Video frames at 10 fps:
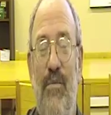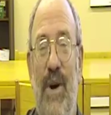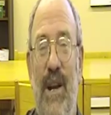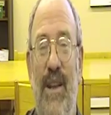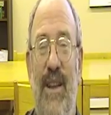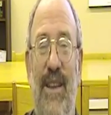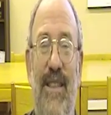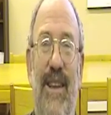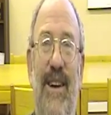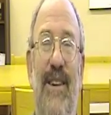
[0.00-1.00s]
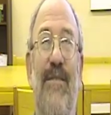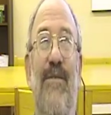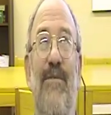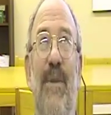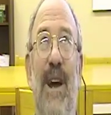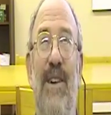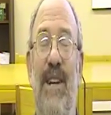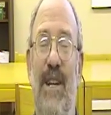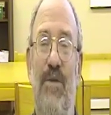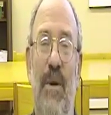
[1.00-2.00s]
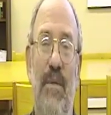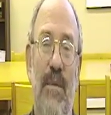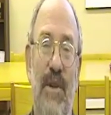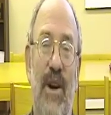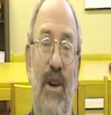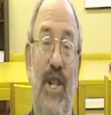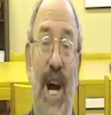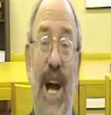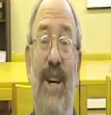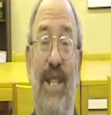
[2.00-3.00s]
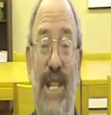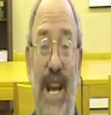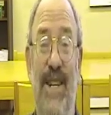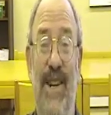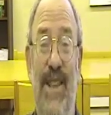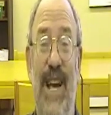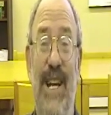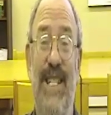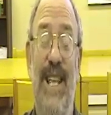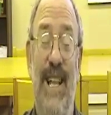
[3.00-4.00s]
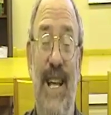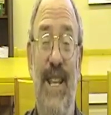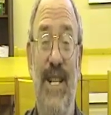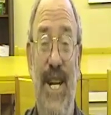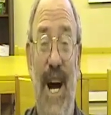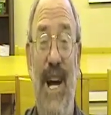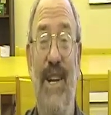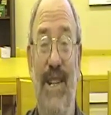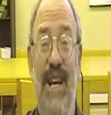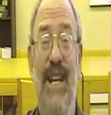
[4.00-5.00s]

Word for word: but their parenting is what might be called child centered. That is, they let the child